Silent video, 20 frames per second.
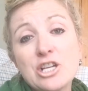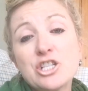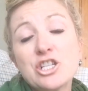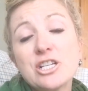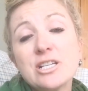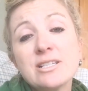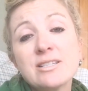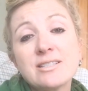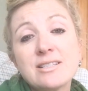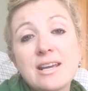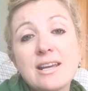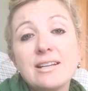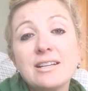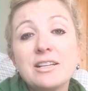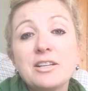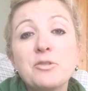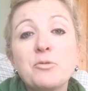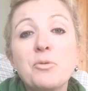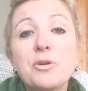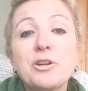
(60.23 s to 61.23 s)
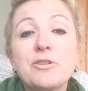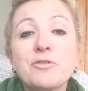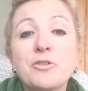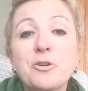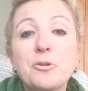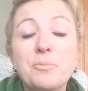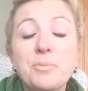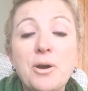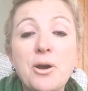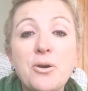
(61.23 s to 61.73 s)
She stated in one of
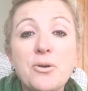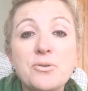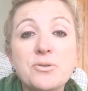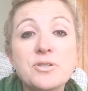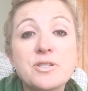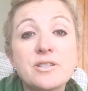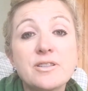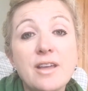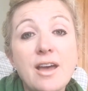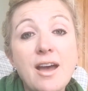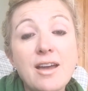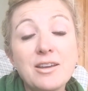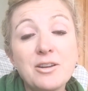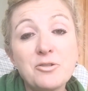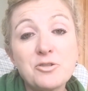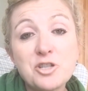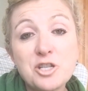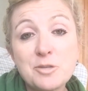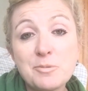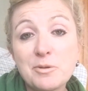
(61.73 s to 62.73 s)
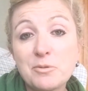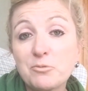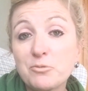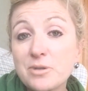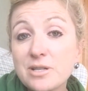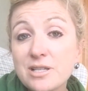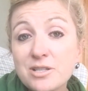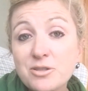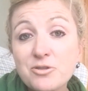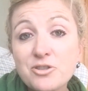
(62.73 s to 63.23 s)
her posts that, she's been
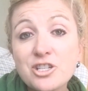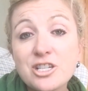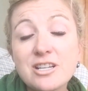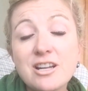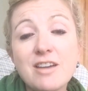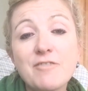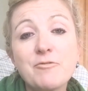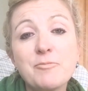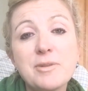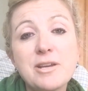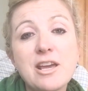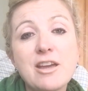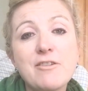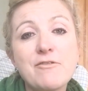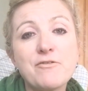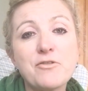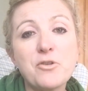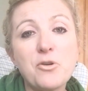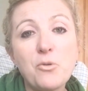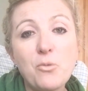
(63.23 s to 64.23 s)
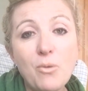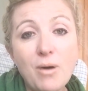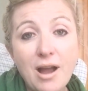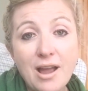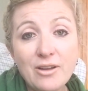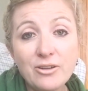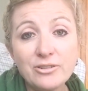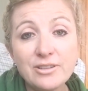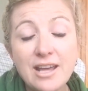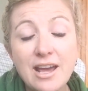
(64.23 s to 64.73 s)
researching FBA for a
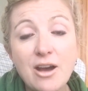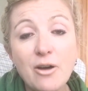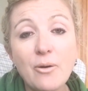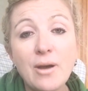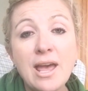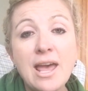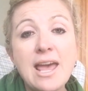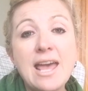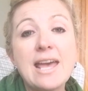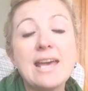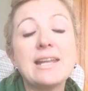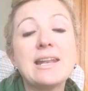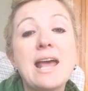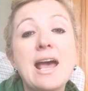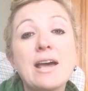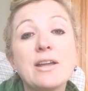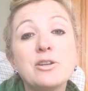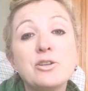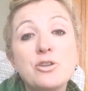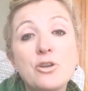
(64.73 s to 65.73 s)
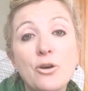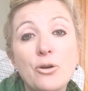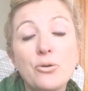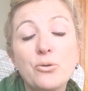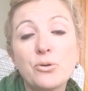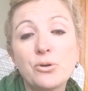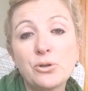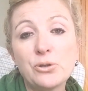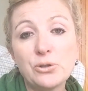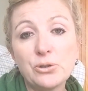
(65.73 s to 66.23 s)
while now and had
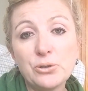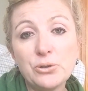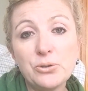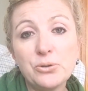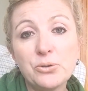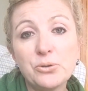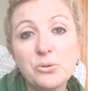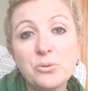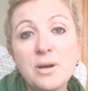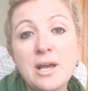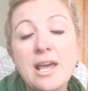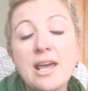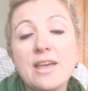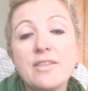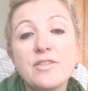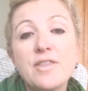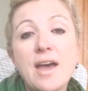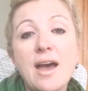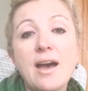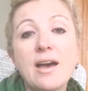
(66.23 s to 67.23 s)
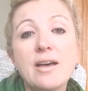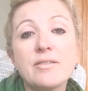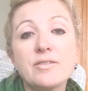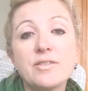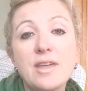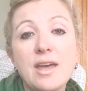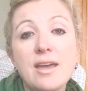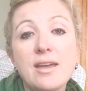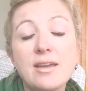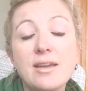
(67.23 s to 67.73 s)
no clue
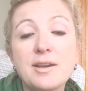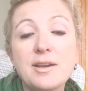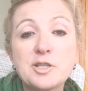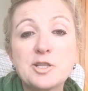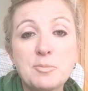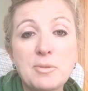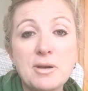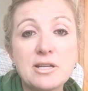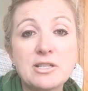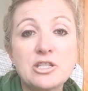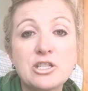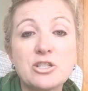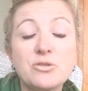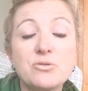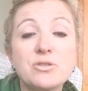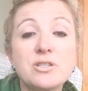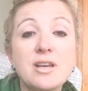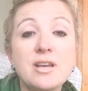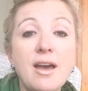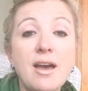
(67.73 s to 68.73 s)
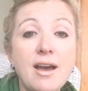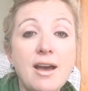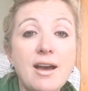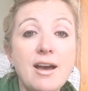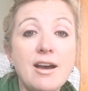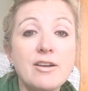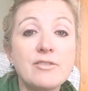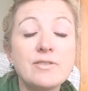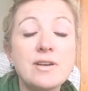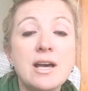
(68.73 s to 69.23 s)
that they expect you to
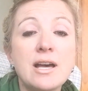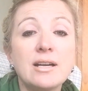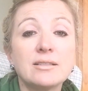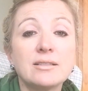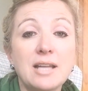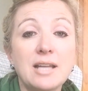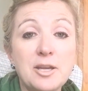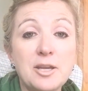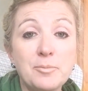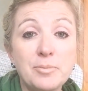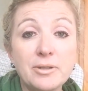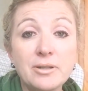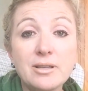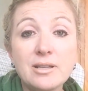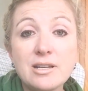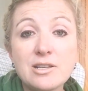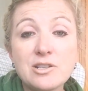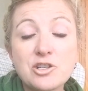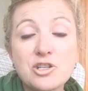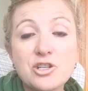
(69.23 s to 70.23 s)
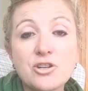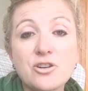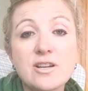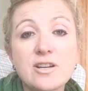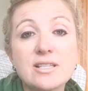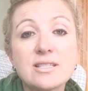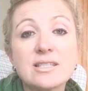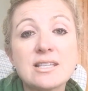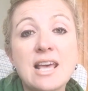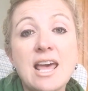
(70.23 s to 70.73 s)
have liability
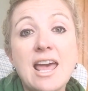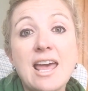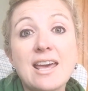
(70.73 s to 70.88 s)
insurance.